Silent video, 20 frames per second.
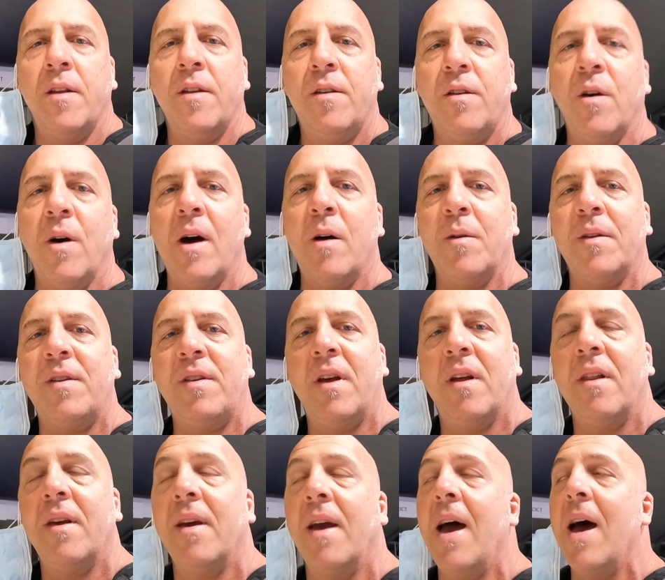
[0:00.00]
So I was
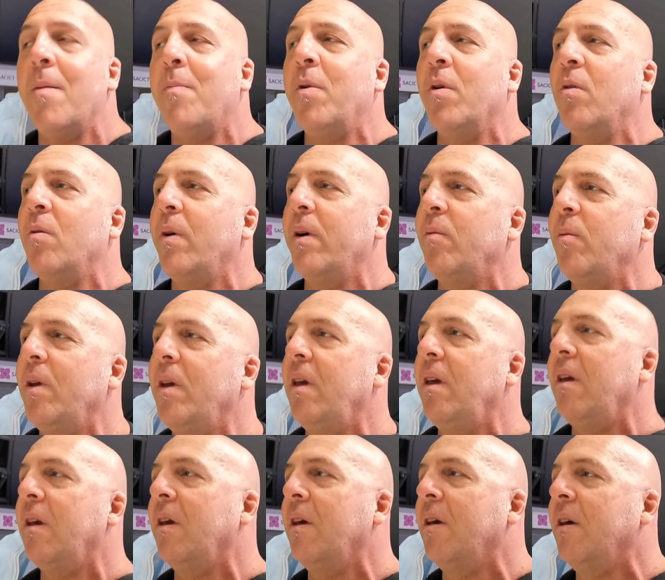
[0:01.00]
telling Apple when
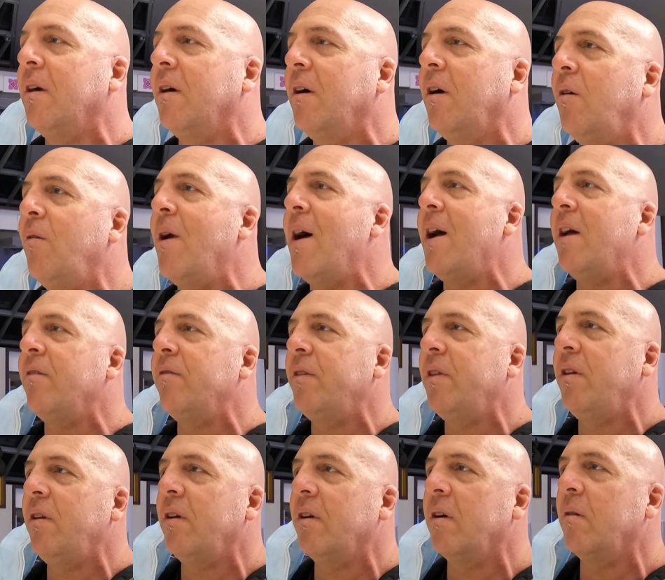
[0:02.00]
we arrived
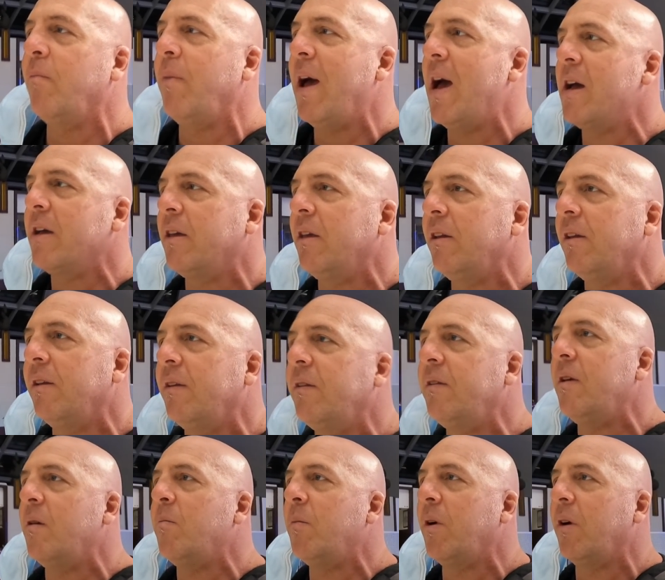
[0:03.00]
here back in
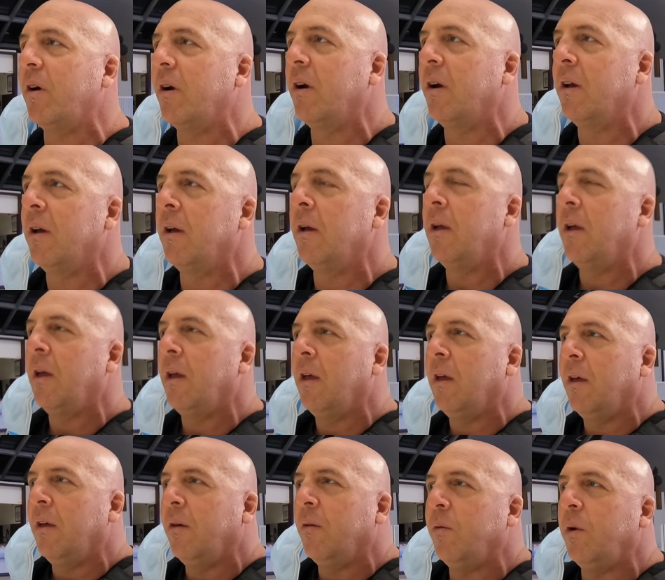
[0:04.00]
December,
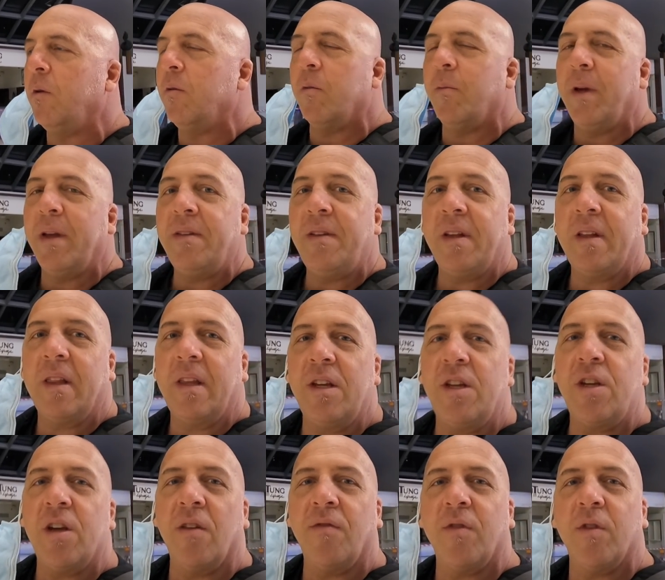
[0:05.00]
we were basically
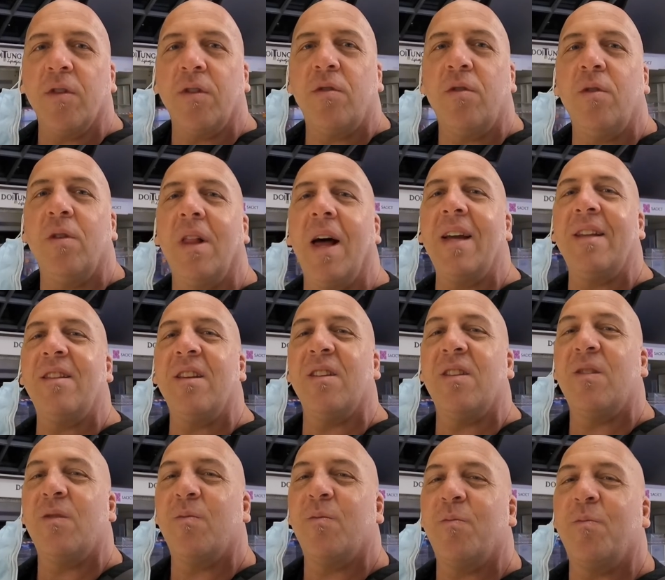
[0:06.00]
shuffled through like
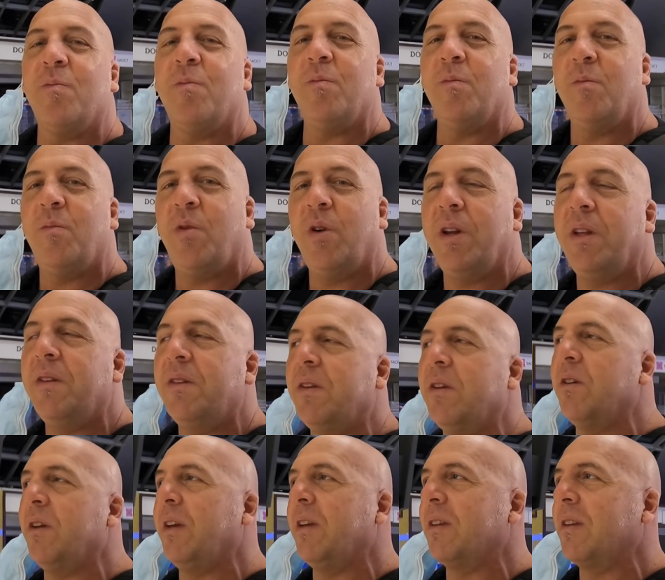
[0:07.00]
this pretty
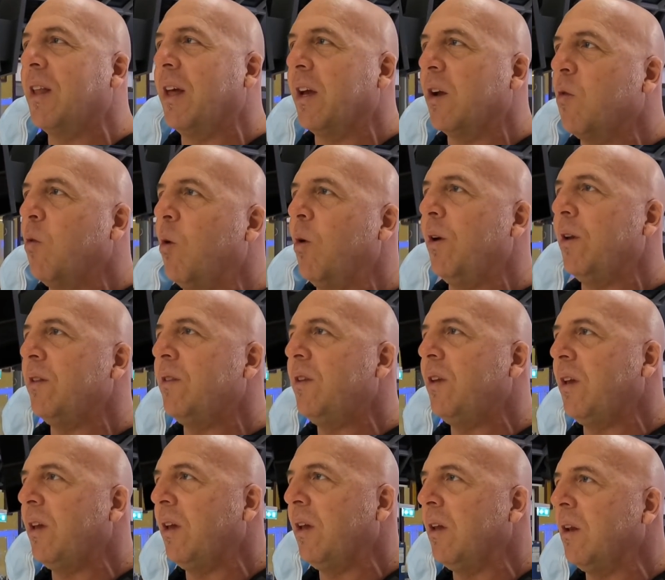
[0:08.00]
serious like
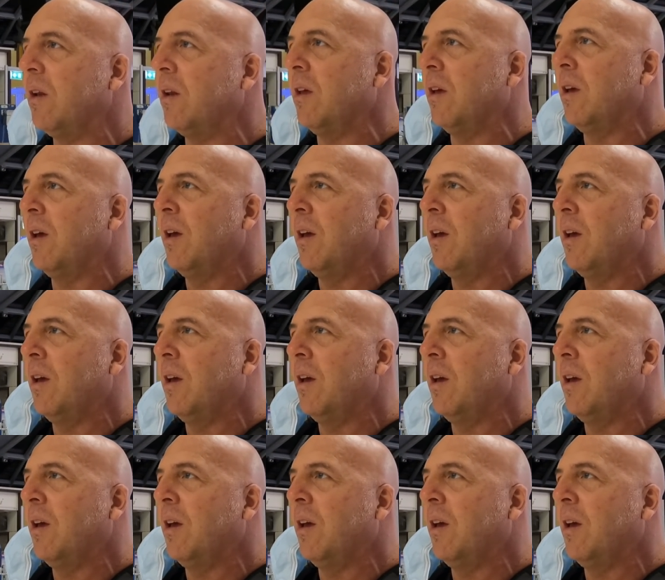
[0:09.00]
quarantine